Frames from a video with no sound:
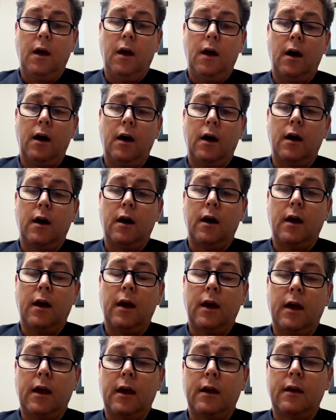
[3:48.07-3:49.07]

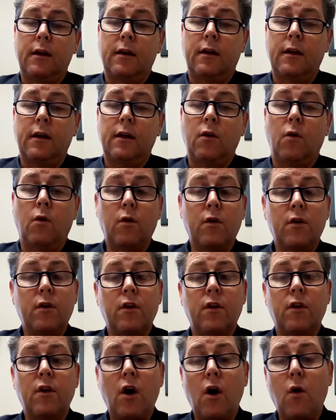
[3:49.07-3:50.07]
And in order to
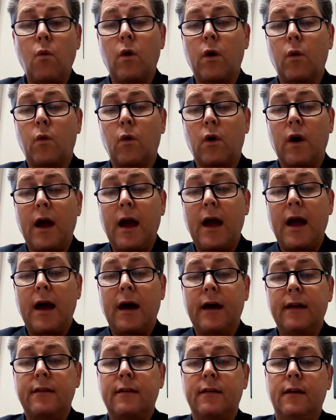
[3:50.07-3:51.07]
know where we're
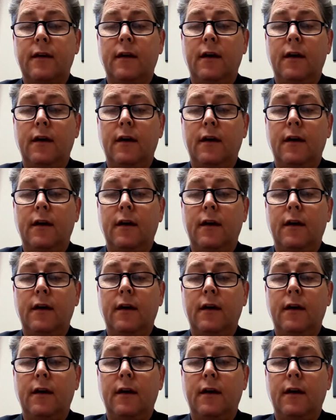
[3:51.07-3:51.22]
at,